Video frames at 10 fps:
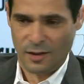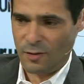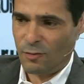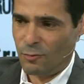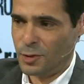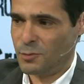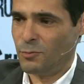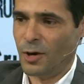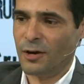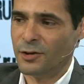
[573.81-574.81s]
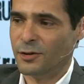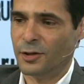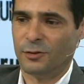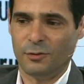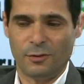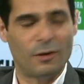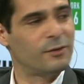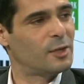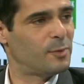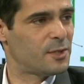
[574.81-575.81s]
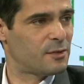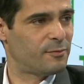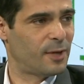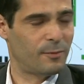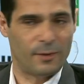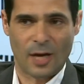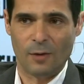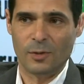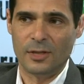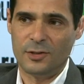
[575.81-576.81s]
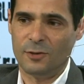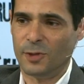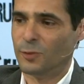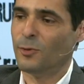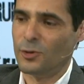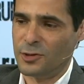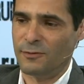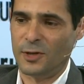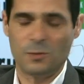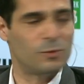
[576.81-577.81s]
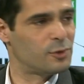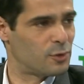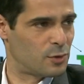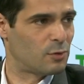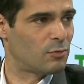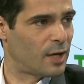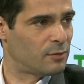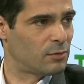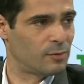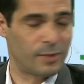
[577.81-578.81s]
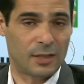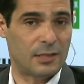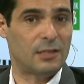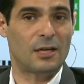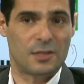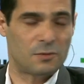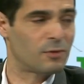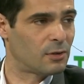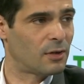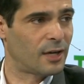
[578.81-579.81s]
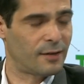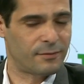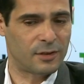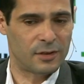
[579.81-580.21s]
Which, where are you going to throw that piece of paper? Right. I would assume that most of us will choose the right one because it doesn't require effort.